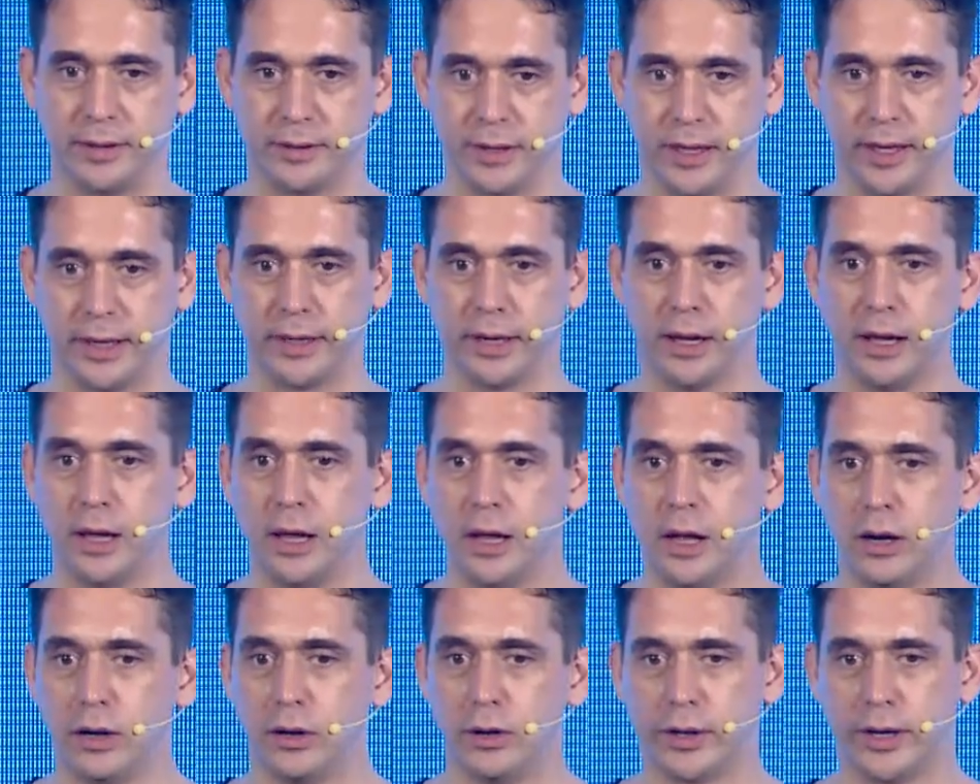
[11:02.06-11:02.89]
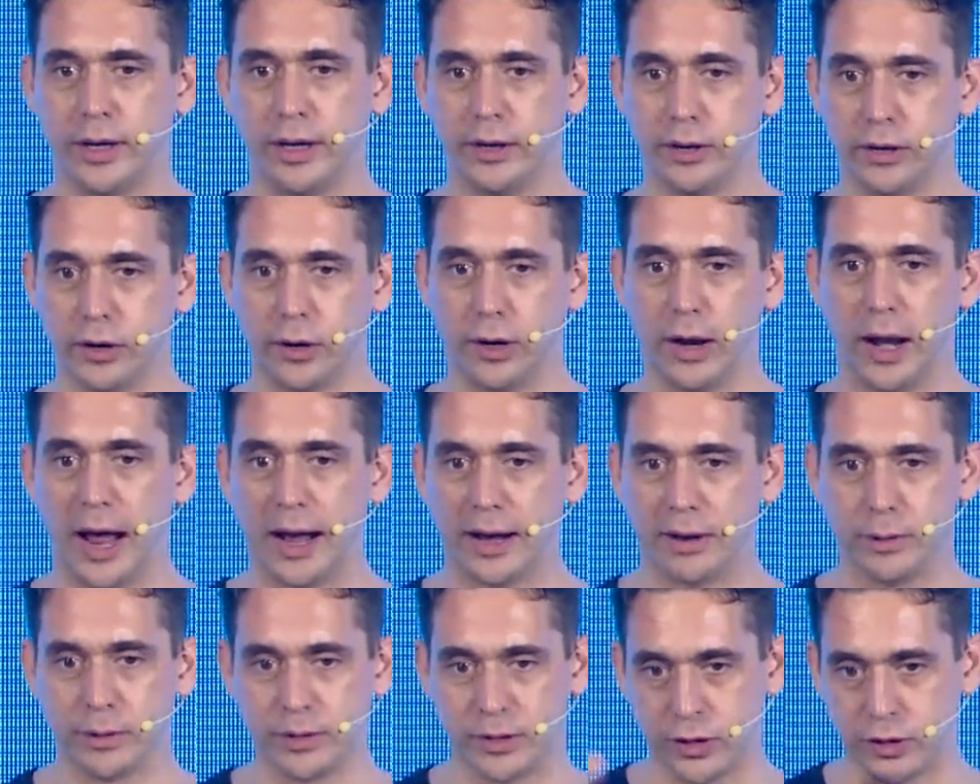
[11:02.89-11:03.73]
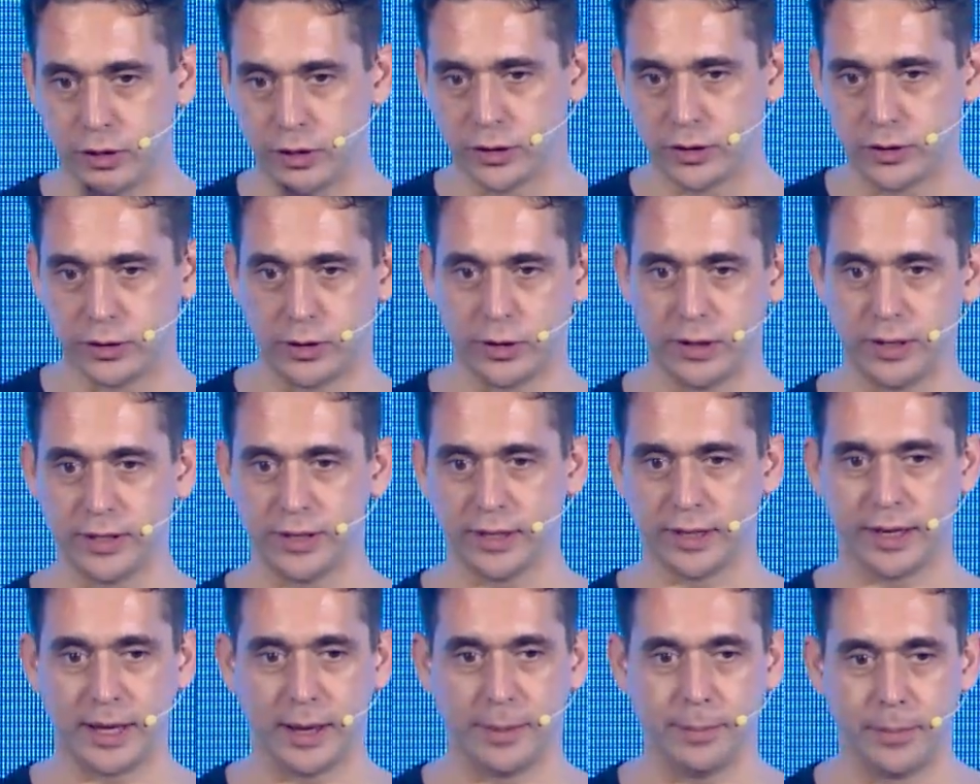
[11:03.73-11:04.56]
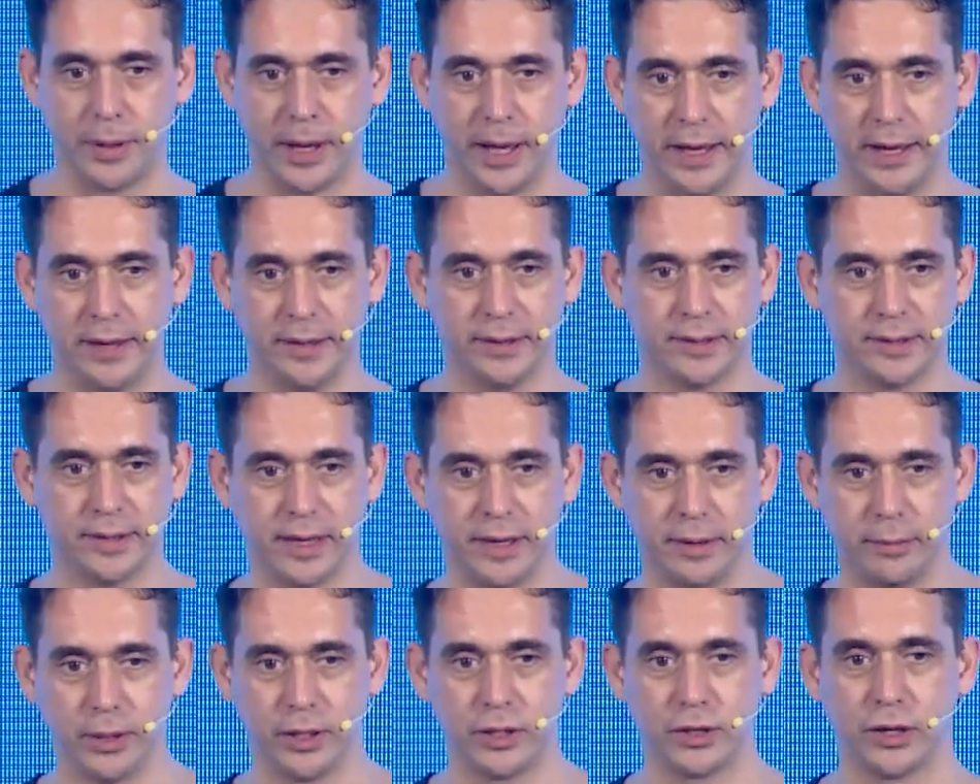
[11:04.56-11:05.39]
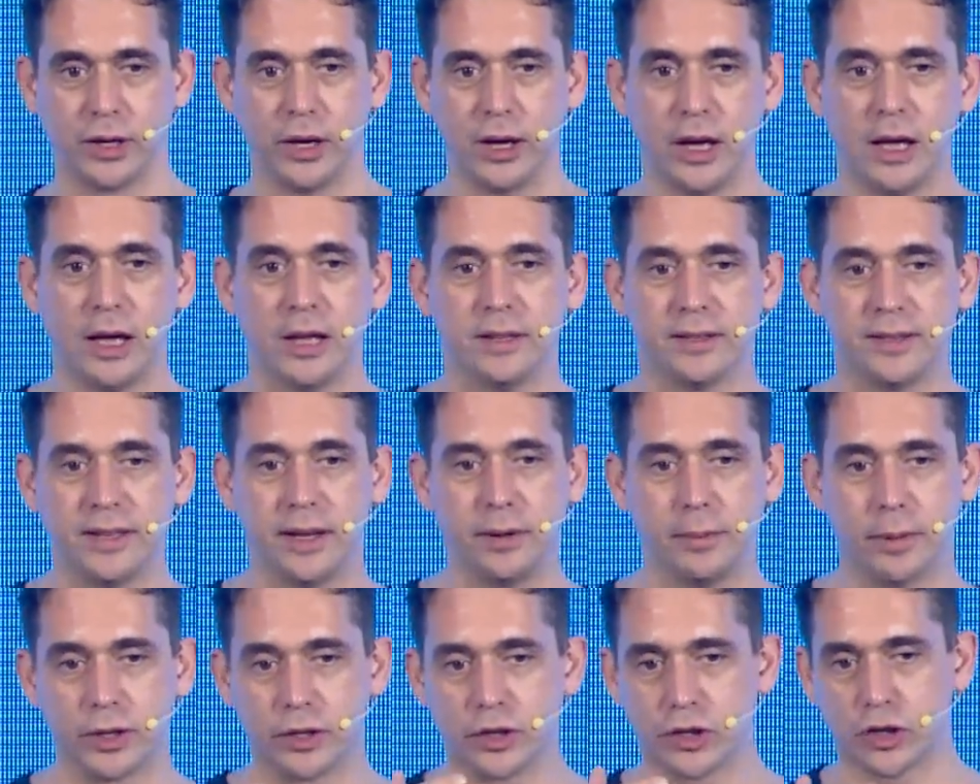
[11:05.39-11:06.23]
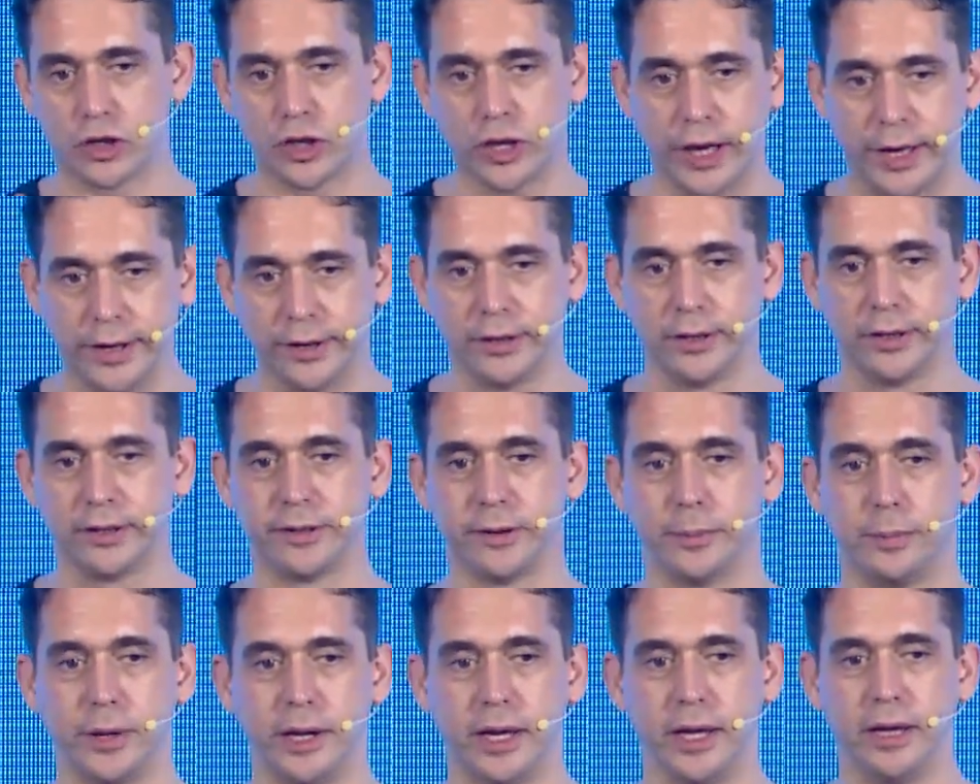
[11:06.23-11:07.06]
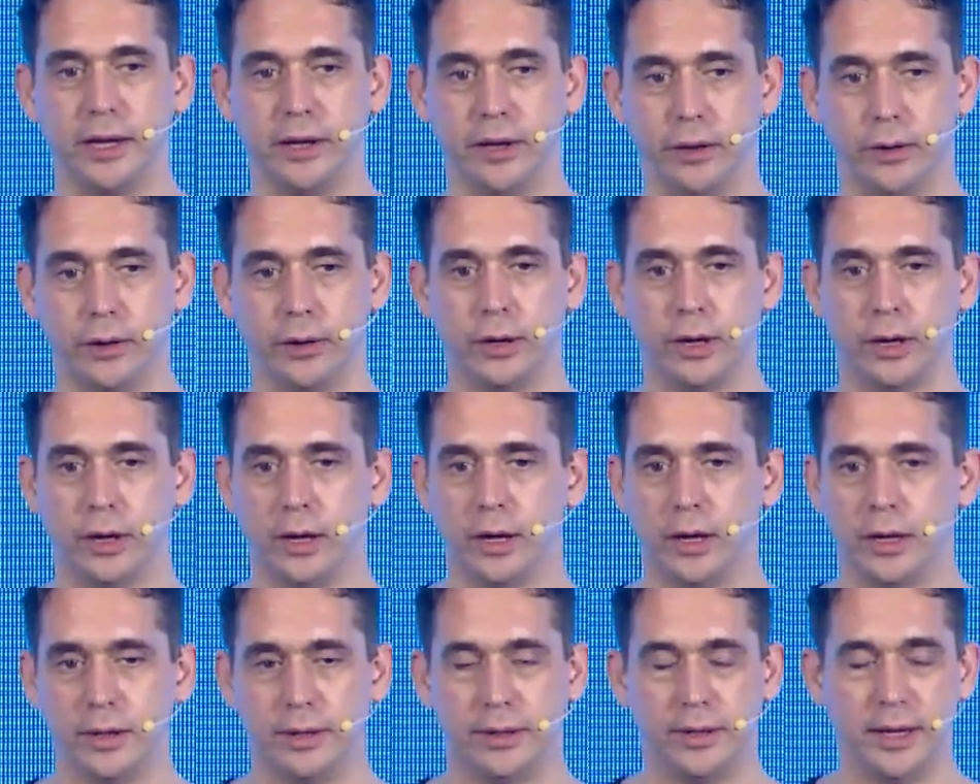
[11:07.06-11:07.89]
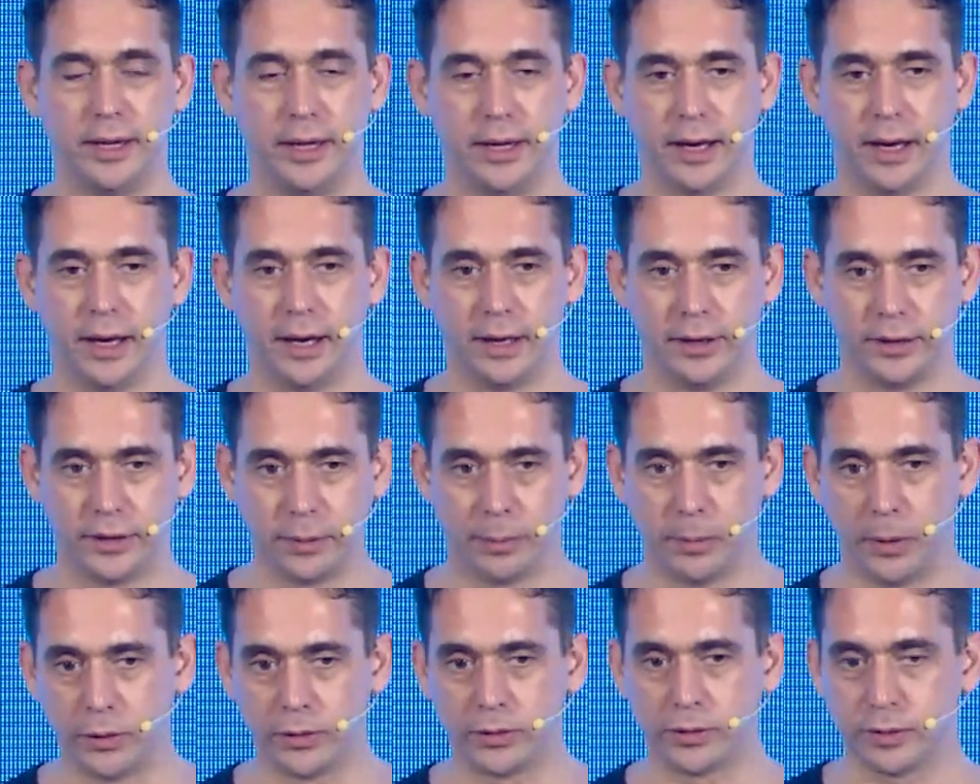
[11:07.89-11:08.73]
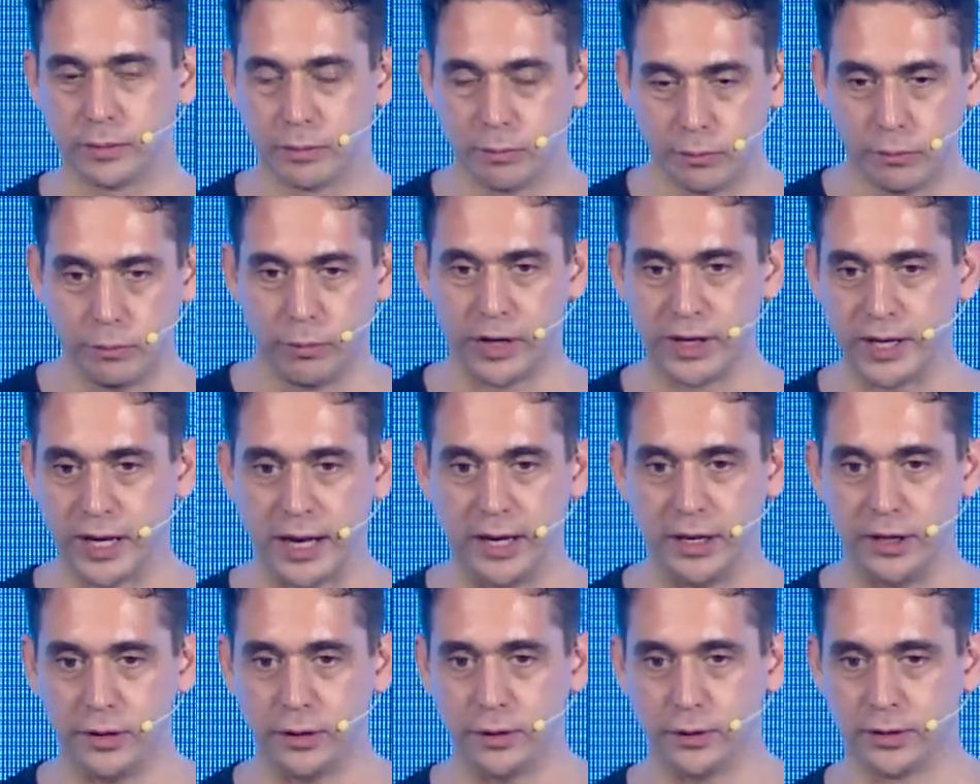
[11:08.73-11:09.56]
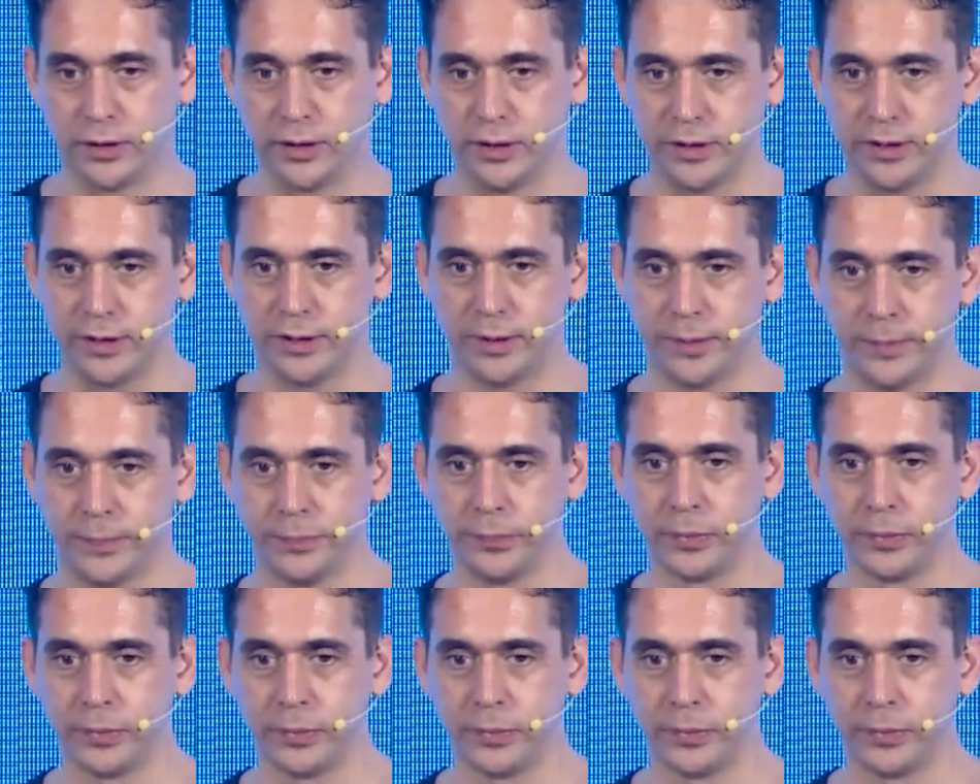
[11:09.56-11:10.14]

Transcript: like looking at your acquisition source and campaign, seeing which channels are bringing you the most retained users.